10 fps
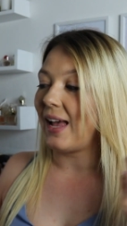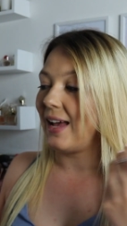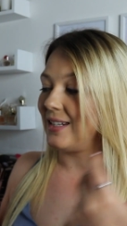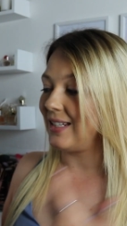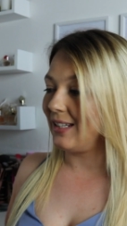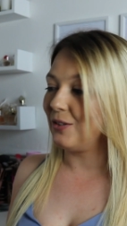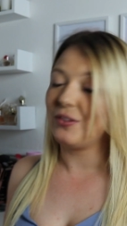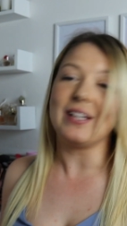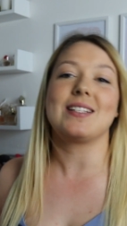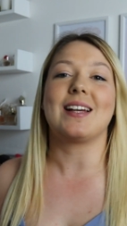And little
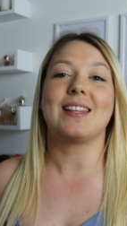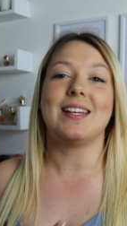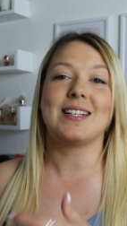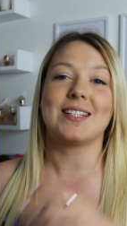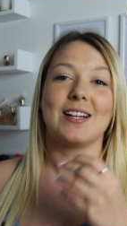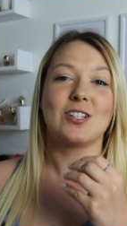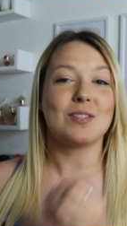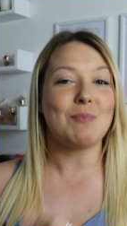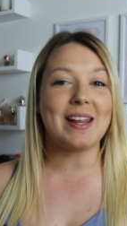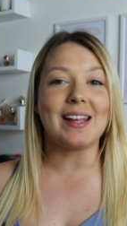things like this, like
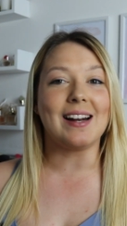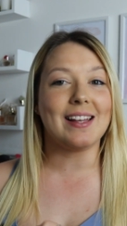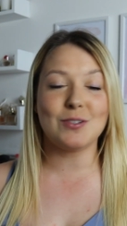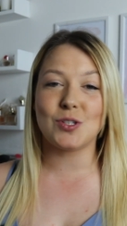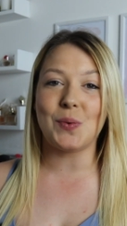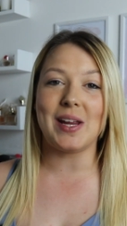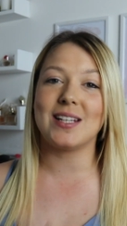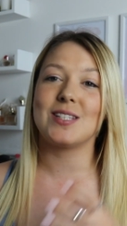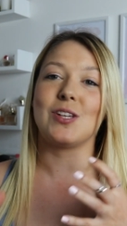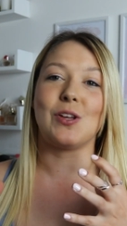just making little
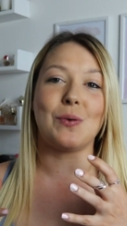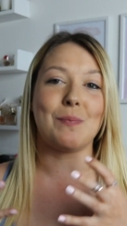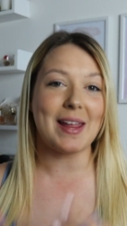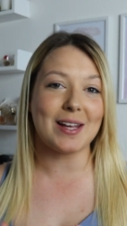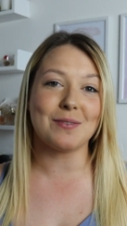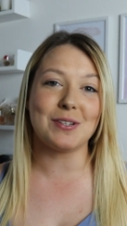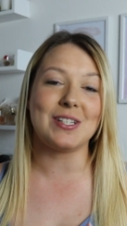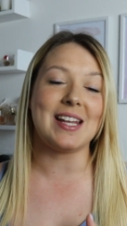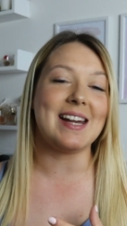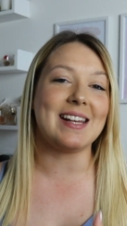tweaks to your makeup
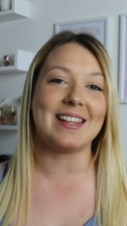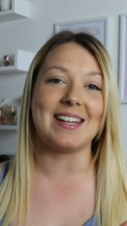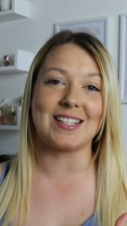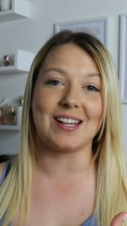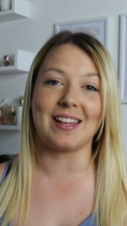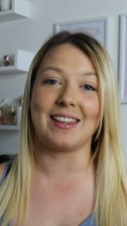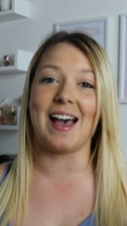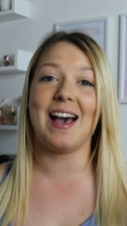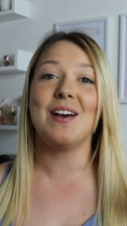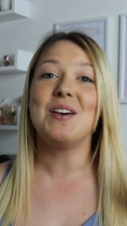routine and things like
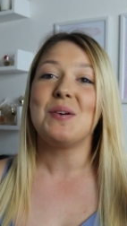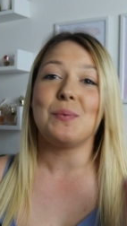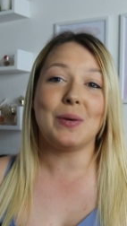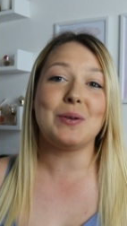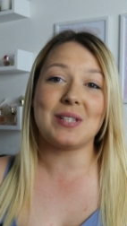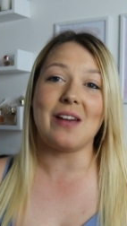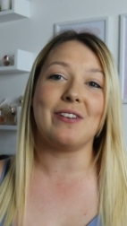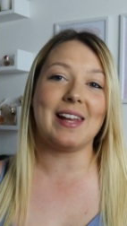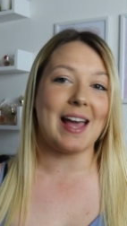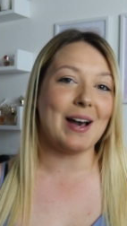that, will
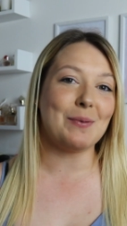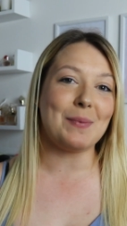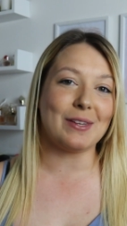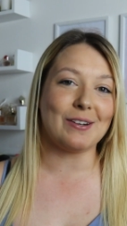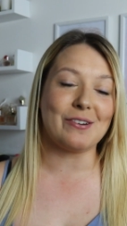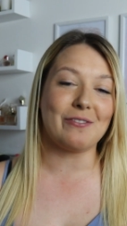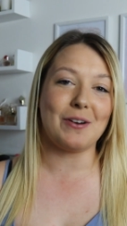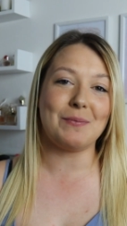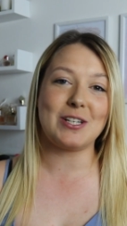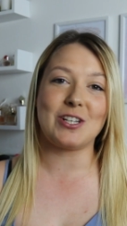definitely help in the long
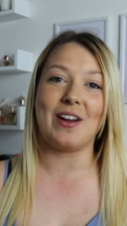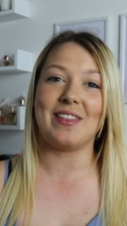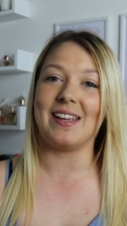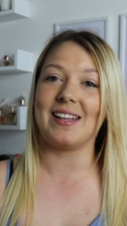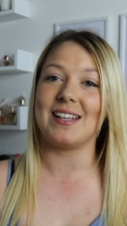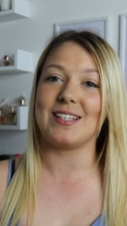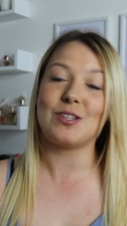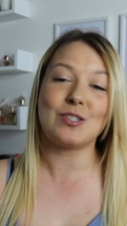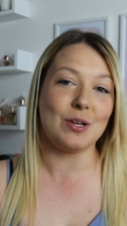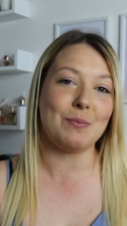run, which I think is
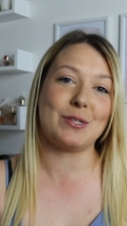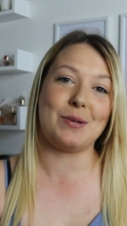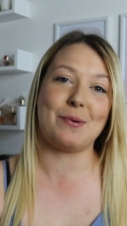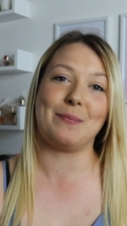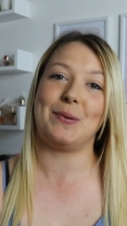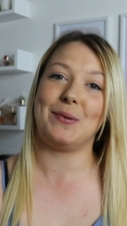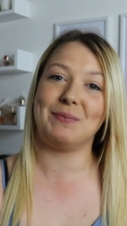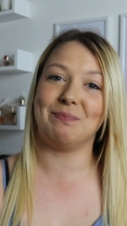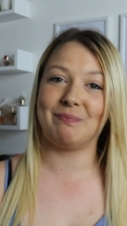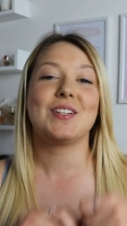super, super
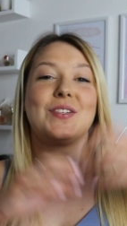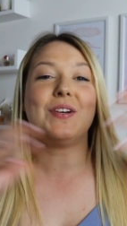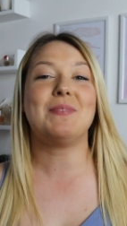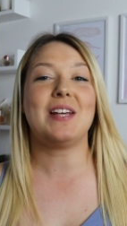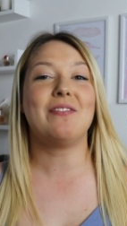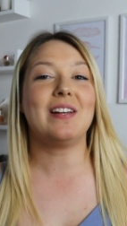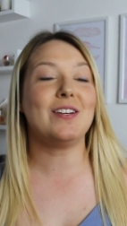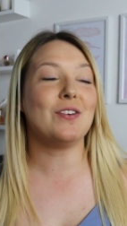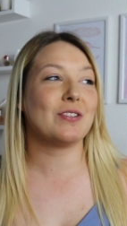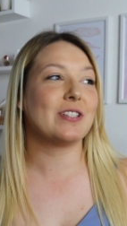important. So I'm definitely
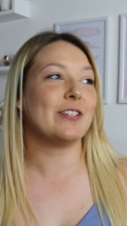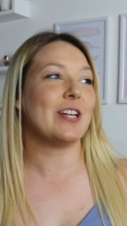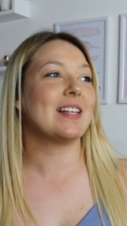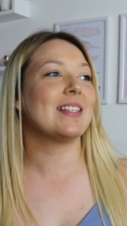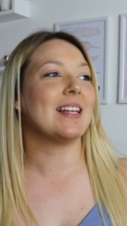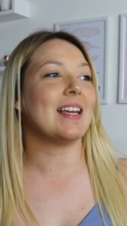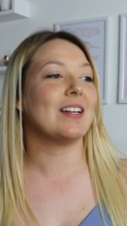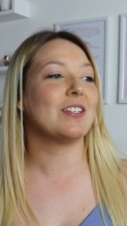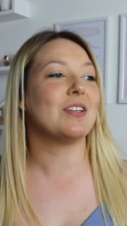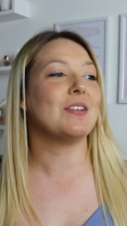not
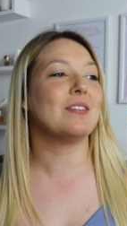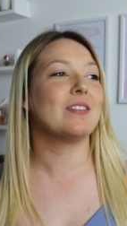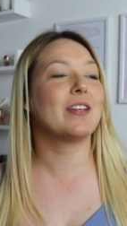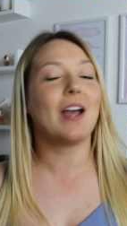suggesting to